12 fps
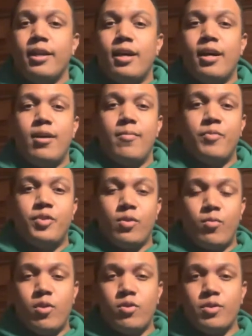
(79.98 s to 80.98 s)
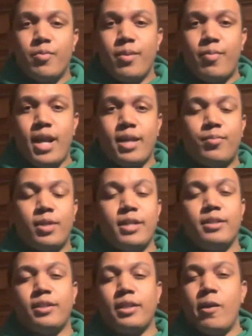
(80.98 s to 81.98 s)
Um, so Rosamund Pike
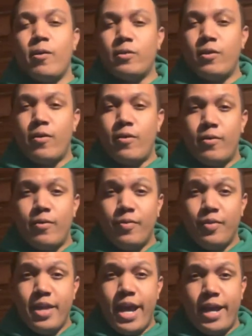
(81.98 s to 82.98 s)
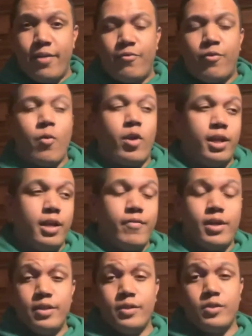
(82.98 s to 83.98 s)
plays this character that for a
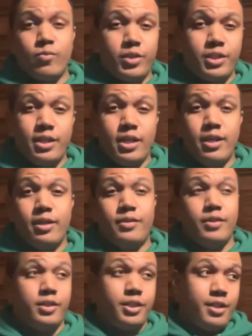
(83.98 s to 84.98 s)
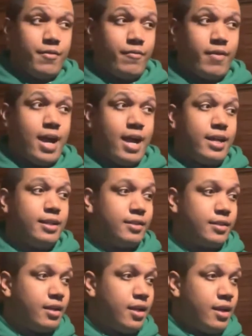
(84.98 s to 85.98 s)
living, this is what she does. She
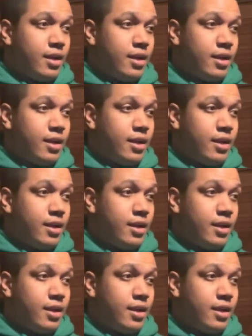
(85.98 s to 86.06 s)
finds,